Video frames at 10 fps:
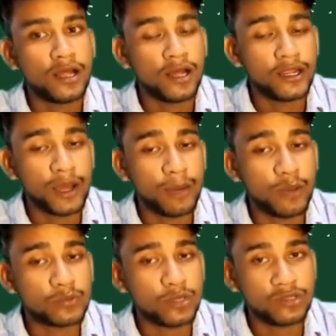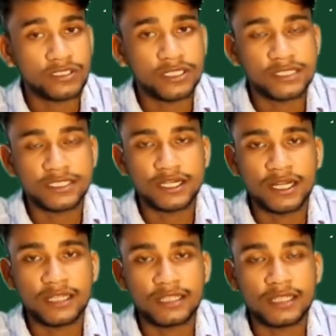number of solutions
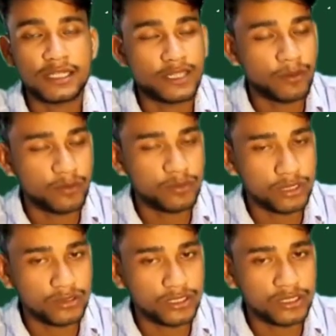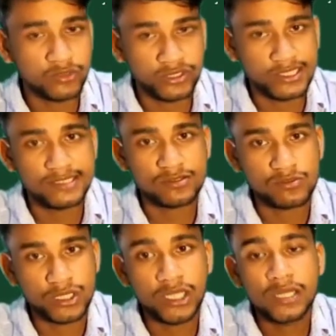regarding the number of solution questions.
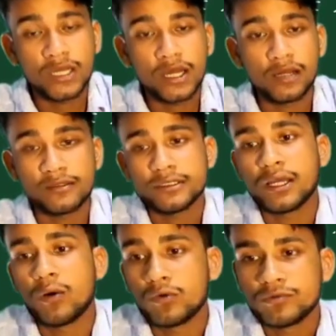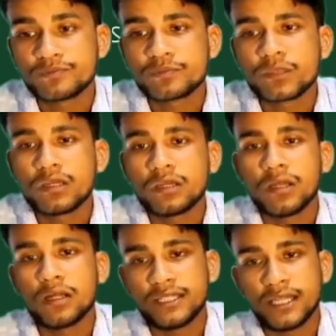Okay, now
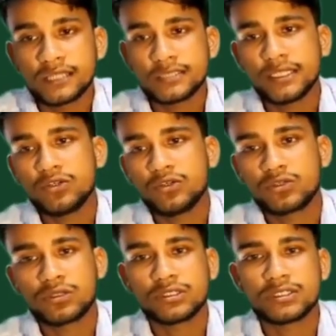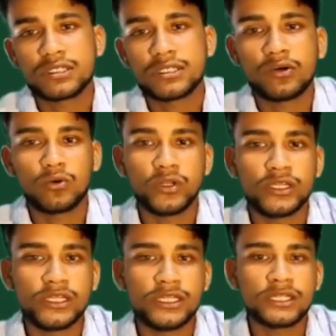there is a note, consider the ODE
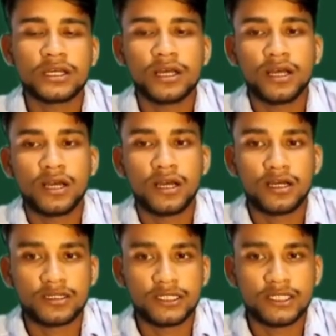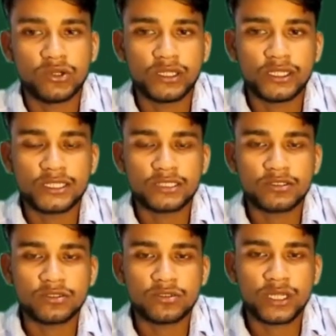dy dx
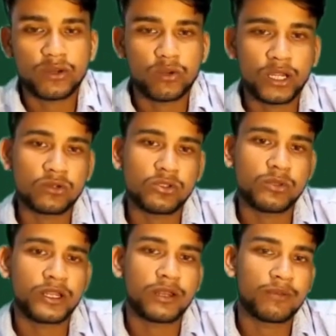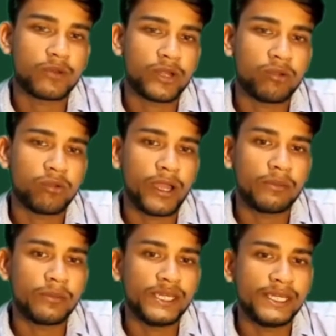equal to ky to the power alpha where
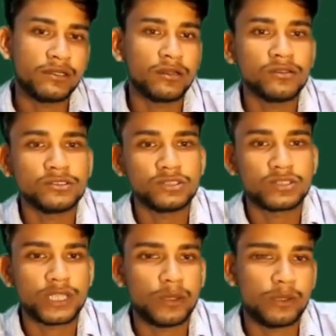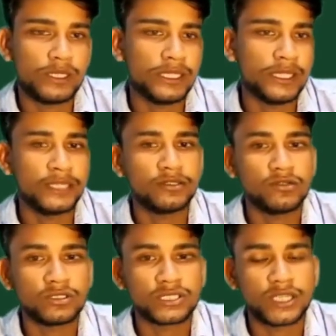yb equal to 0, kb in any
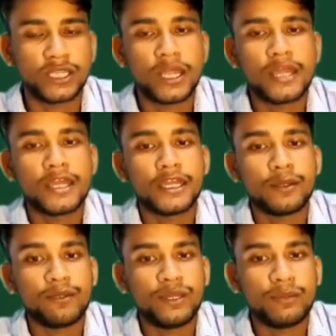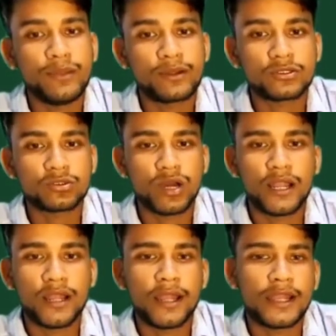constant. If b belongs to R
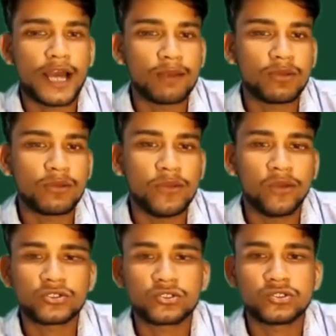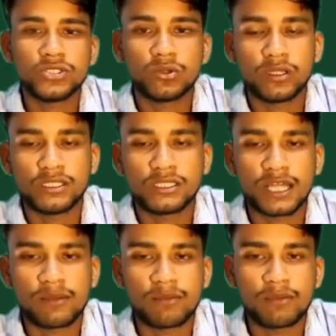and alpha belongs to 0 1, this
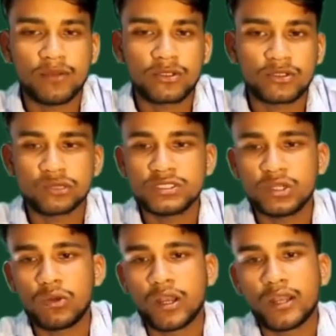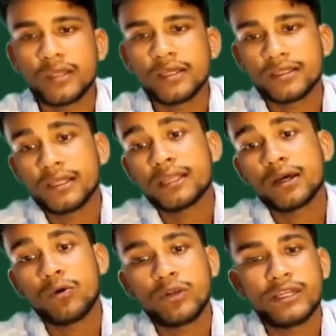alpha belongs to 0 1, then the
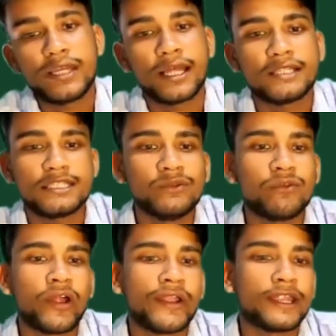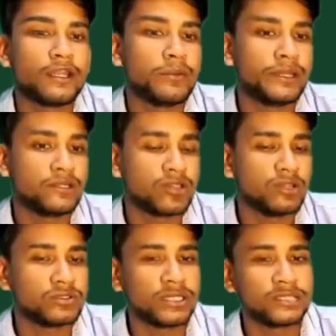ODE has infinitely many
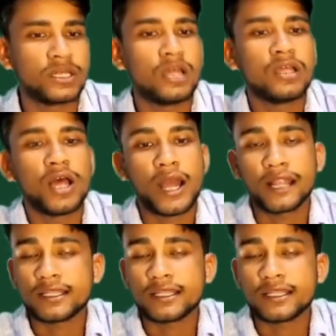solutions and